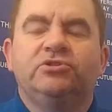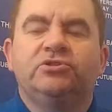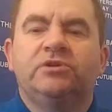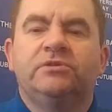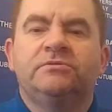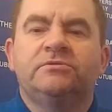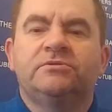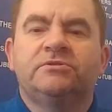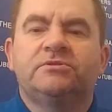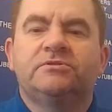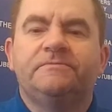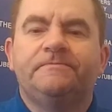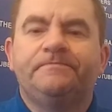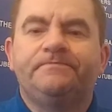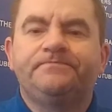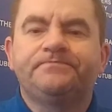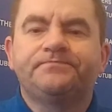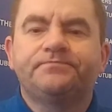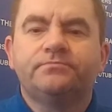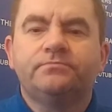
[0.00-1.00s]
and gents.
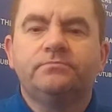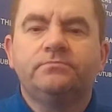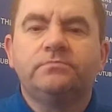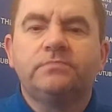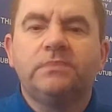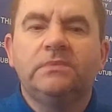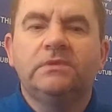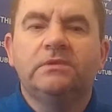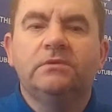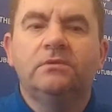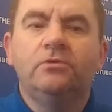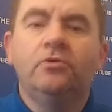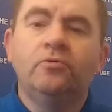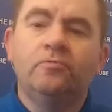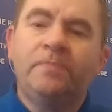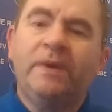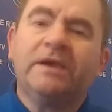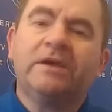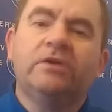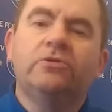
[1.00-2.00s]

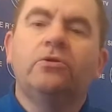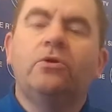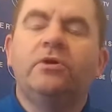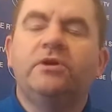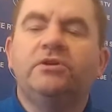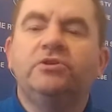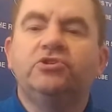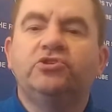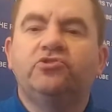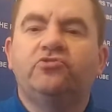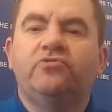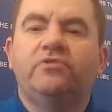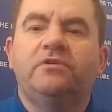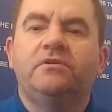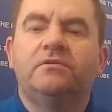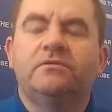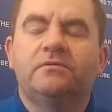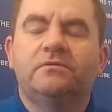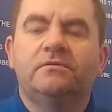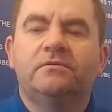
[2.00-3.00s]
Look back in our history.
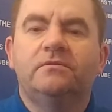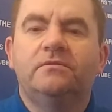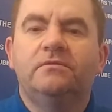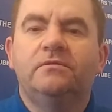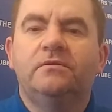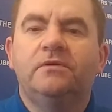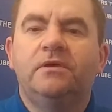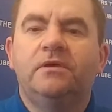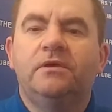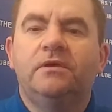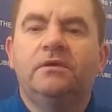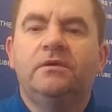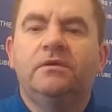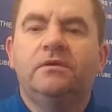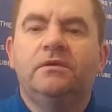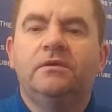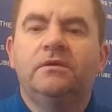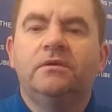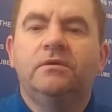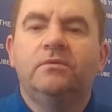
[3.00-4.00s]

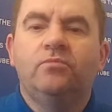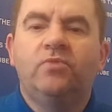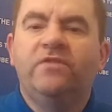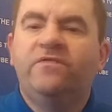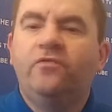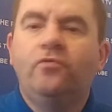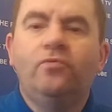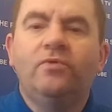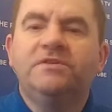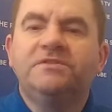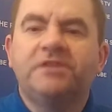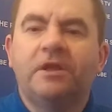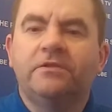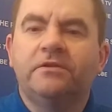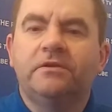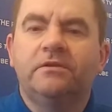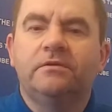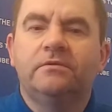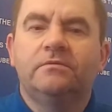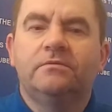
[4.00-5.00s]
We've always done
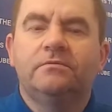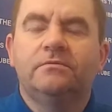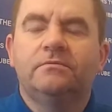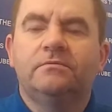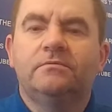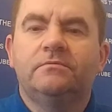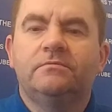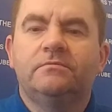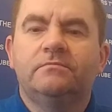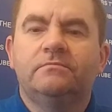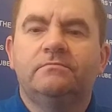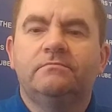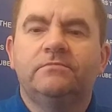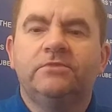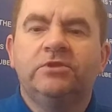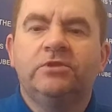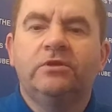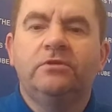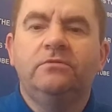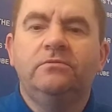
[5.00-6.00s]
it.
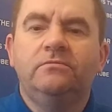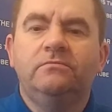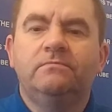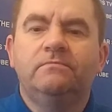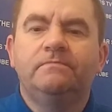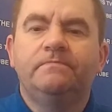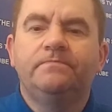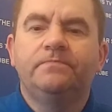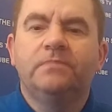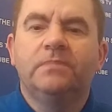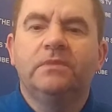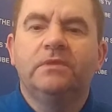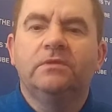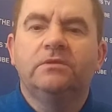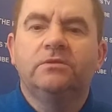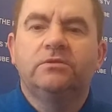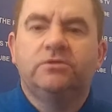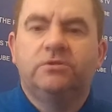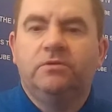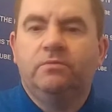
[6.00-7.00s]
You know,
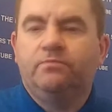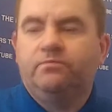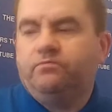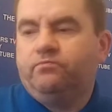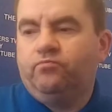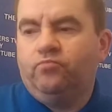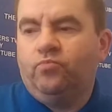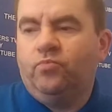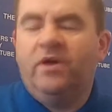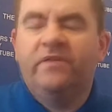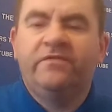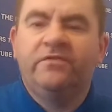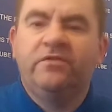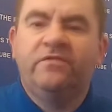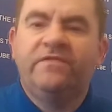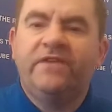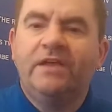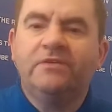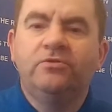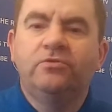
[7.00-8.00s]
whether the
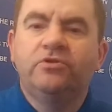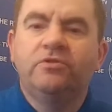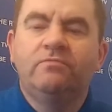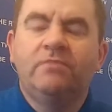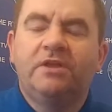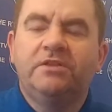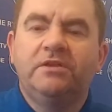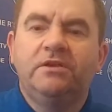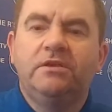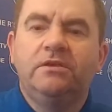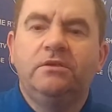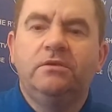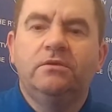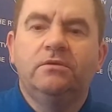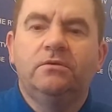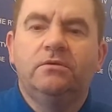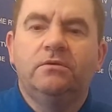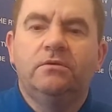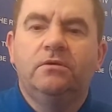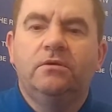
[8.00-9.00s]
value of the money,
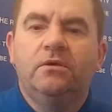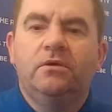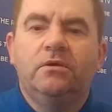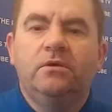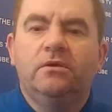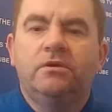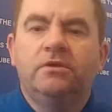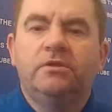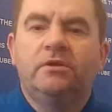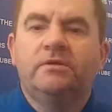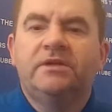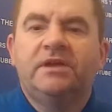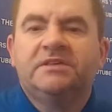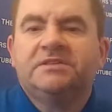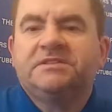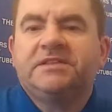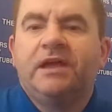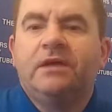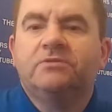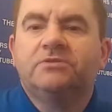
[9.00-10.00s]
you know,
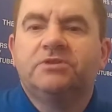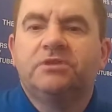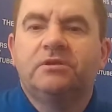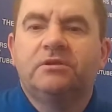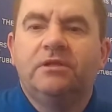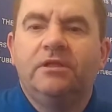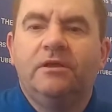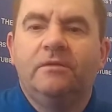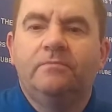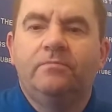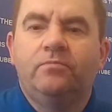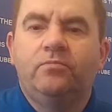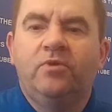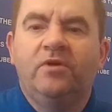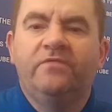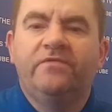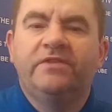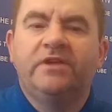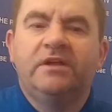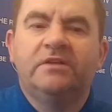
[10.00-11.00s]
that's down to the club.
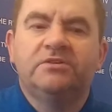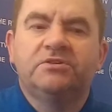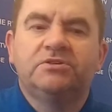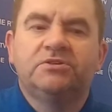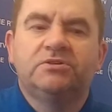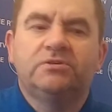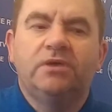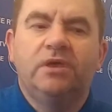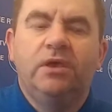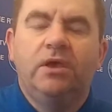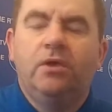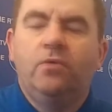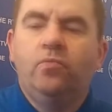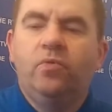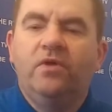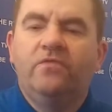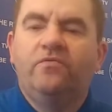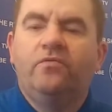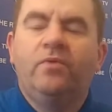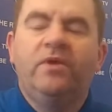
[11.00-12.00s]
Whether
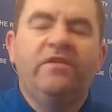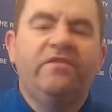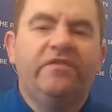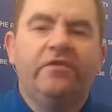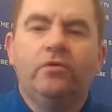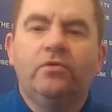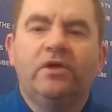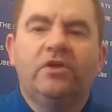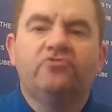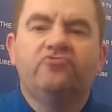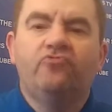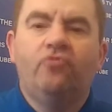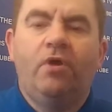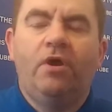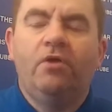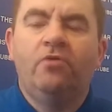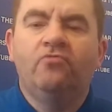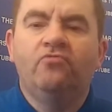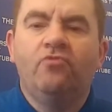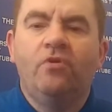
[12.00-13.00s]
we feel that's
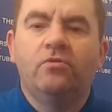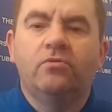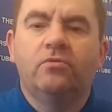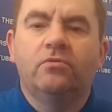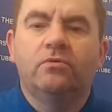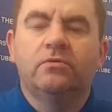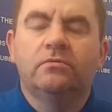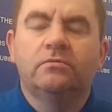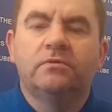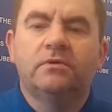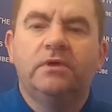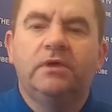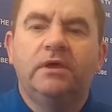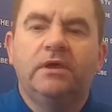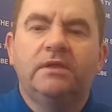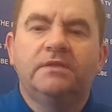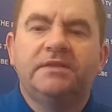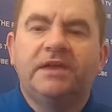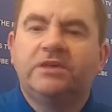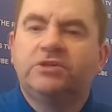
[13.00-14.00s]
right or wrong,
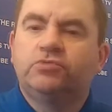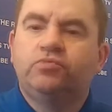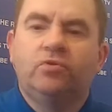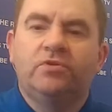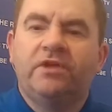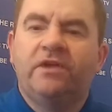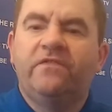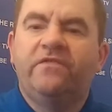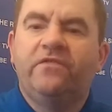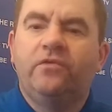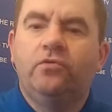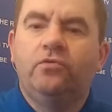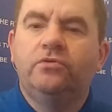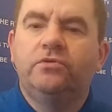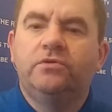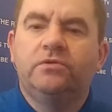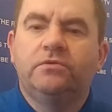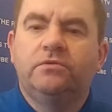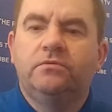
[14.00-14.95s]
that's what they feel